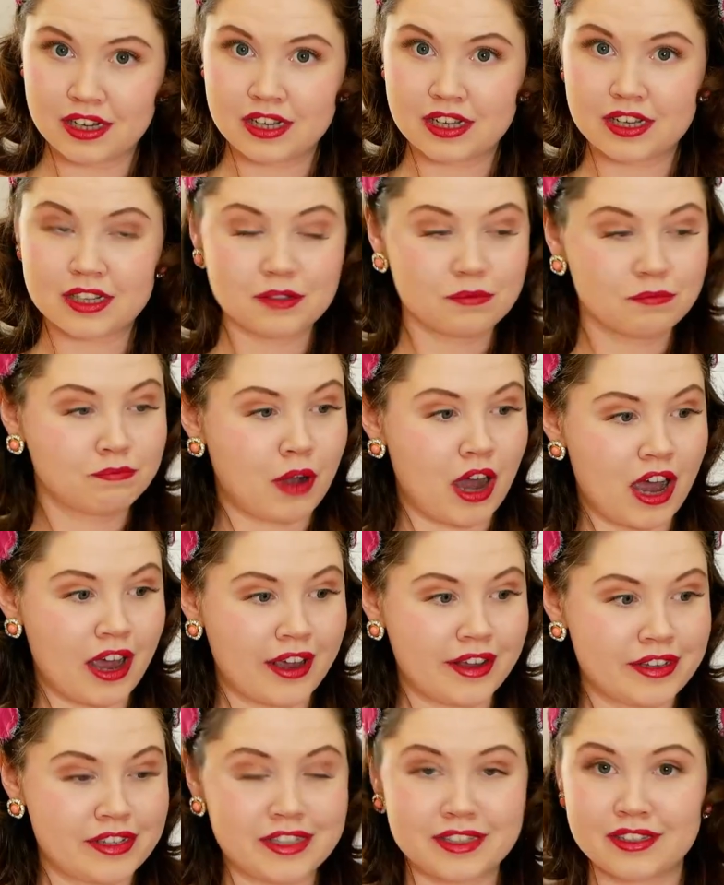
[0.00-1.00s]
my
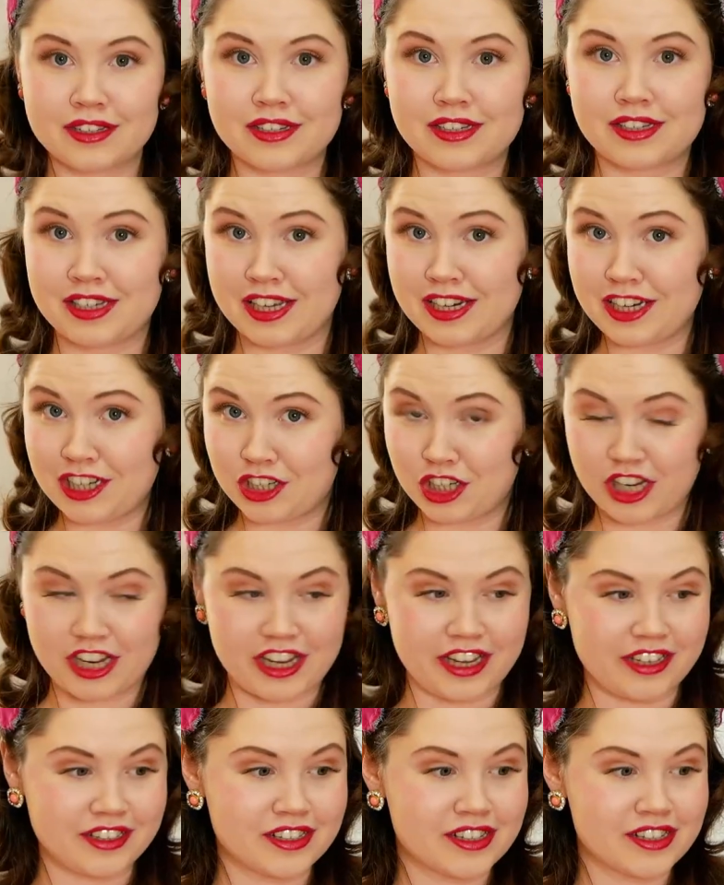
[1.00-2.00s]
skinny
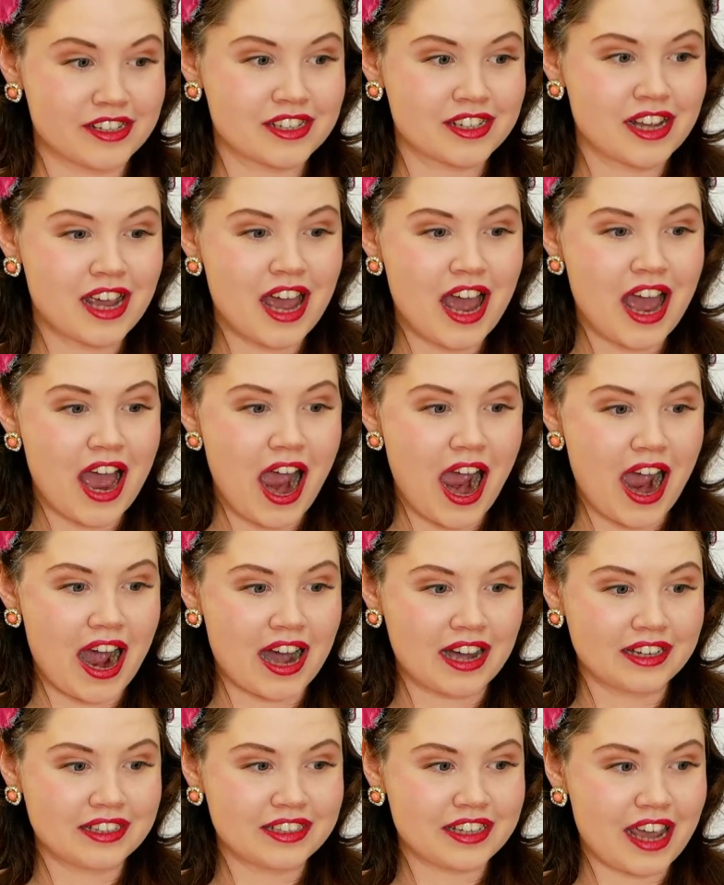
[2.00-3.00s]
jeans,
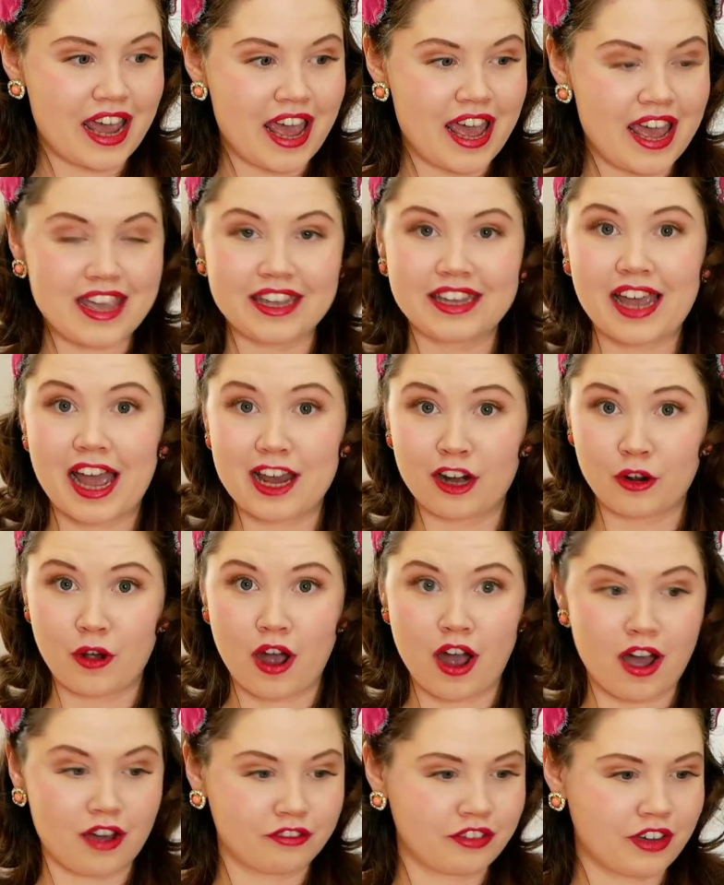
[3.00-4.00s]
and a calot
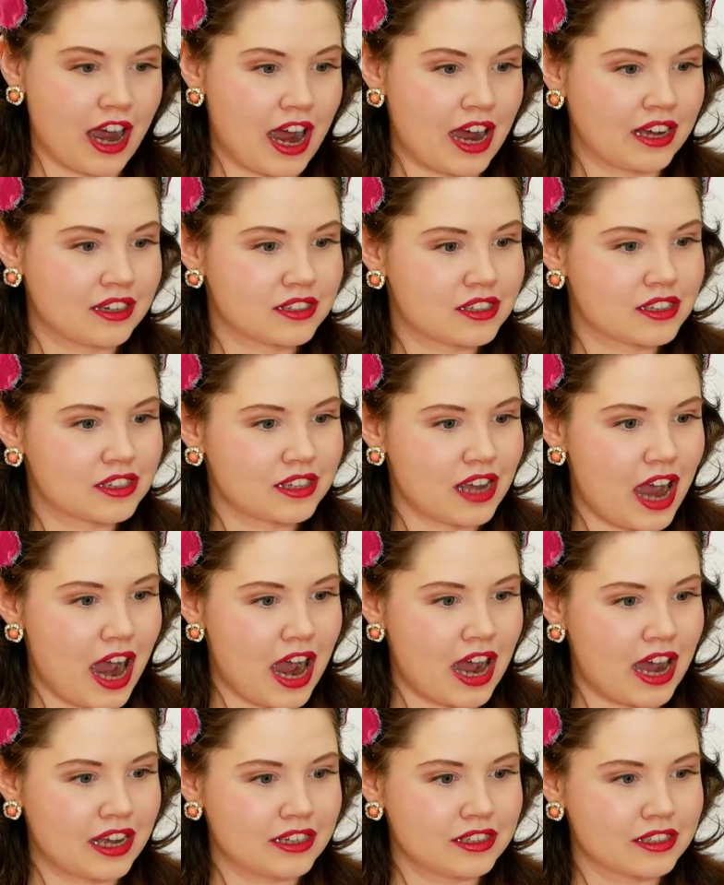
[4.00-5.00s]
half hat
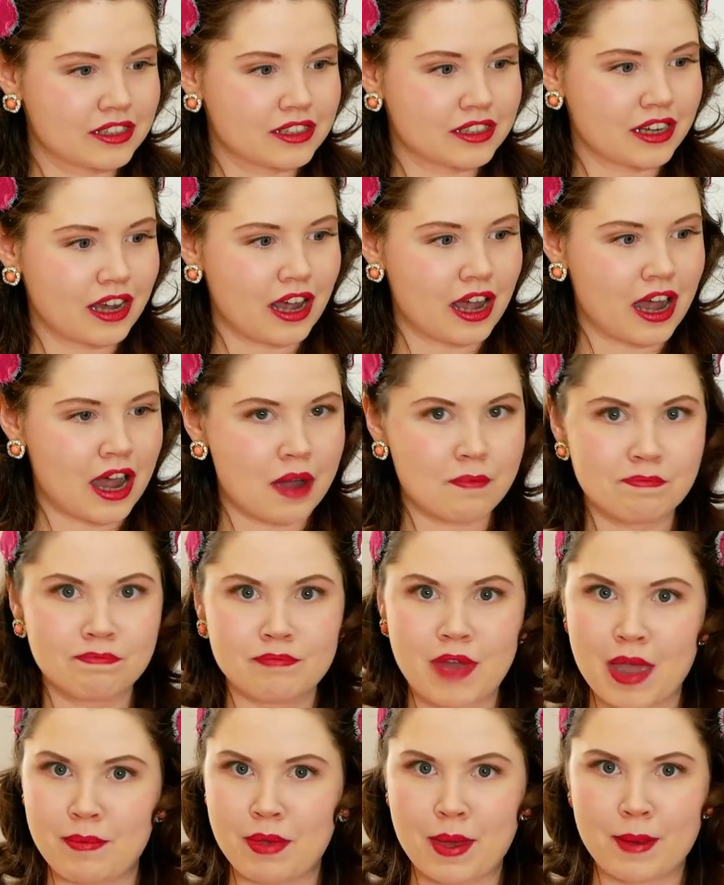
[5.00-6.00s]
and um,
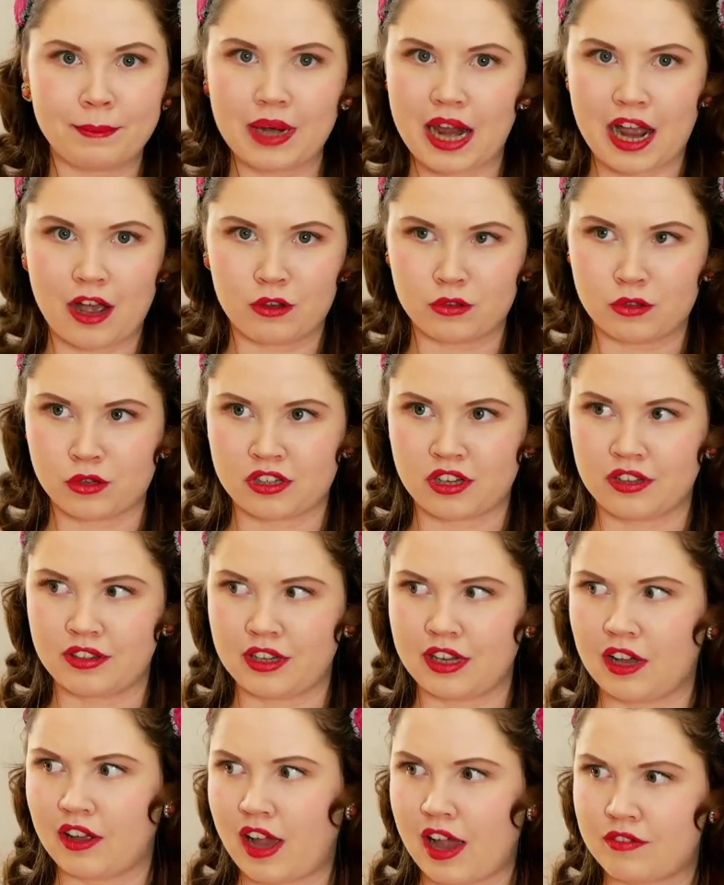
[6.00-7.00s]
maybe a blouse or something.
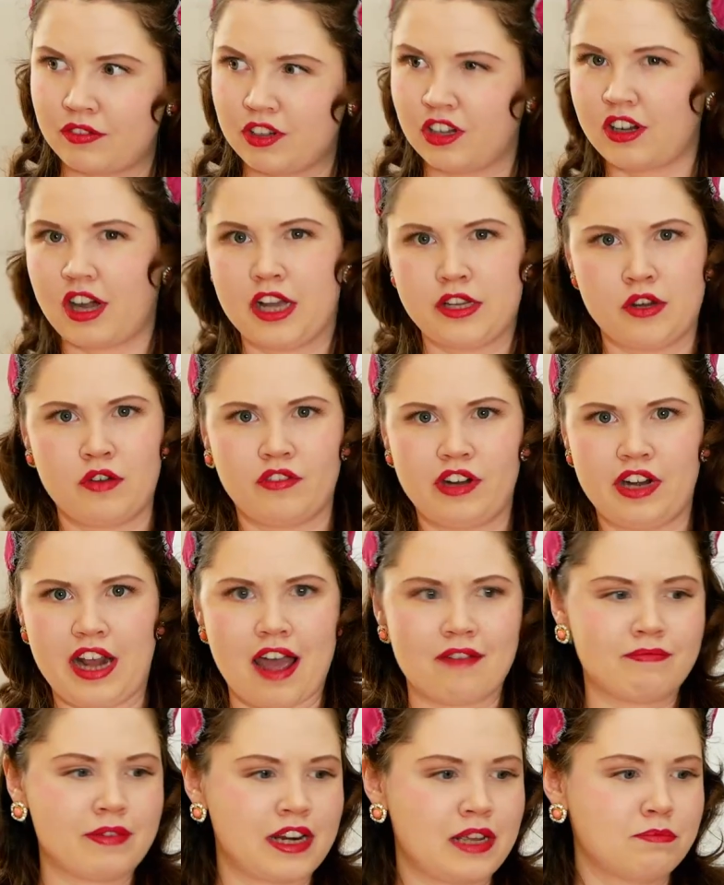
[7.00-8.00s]
I'll have a look. I don't really have
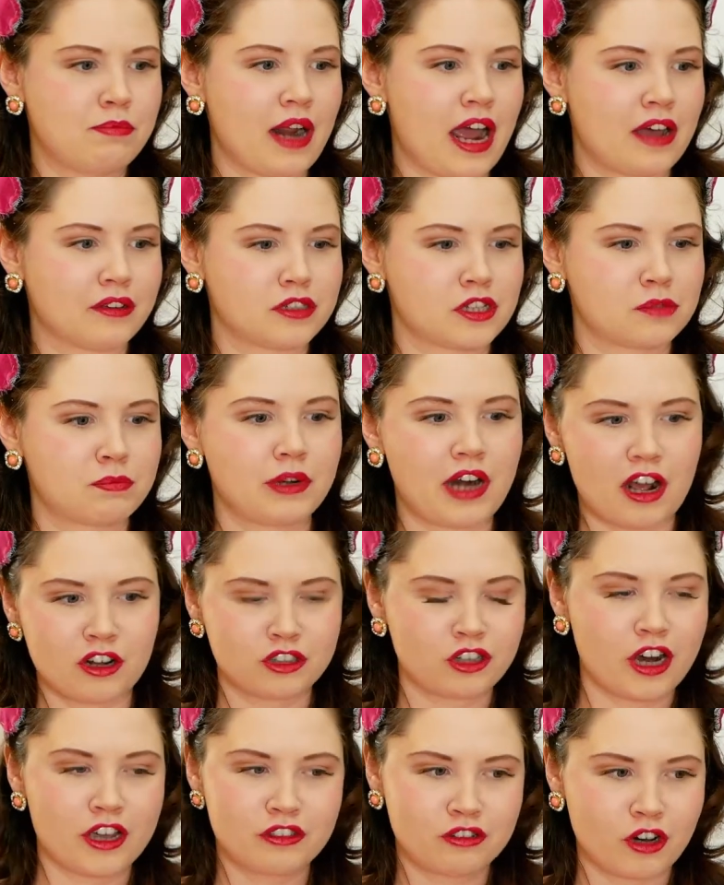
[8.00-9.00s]
many blouses, but I'll
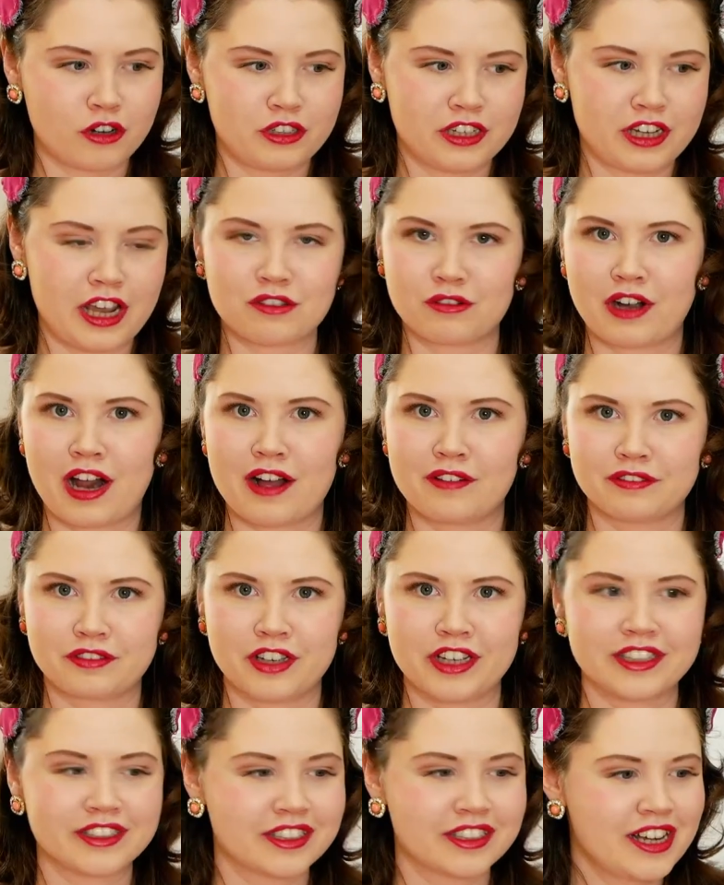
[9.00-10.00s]
try and throw together an outfit.